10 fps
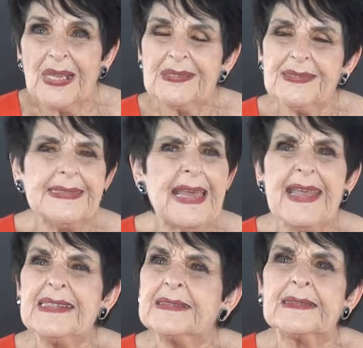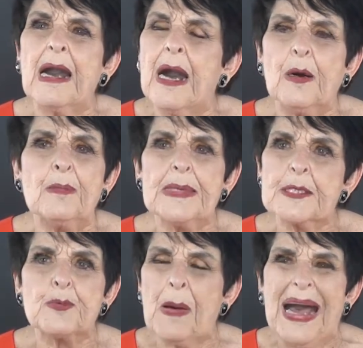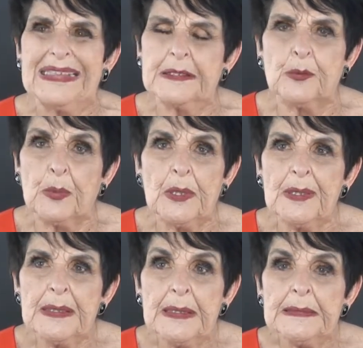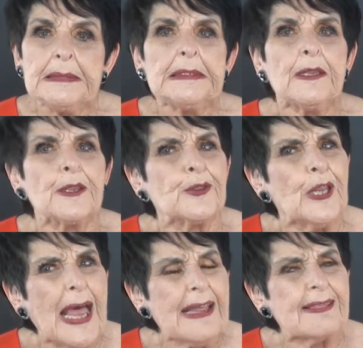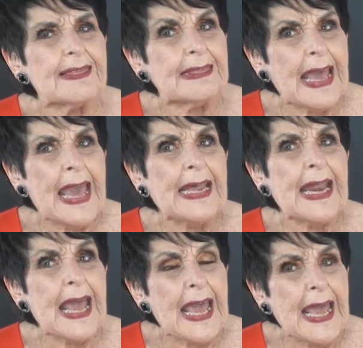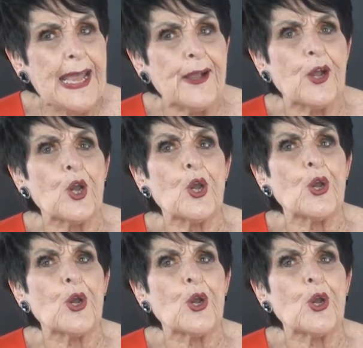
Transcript: Stay as calm as possible. Let that anger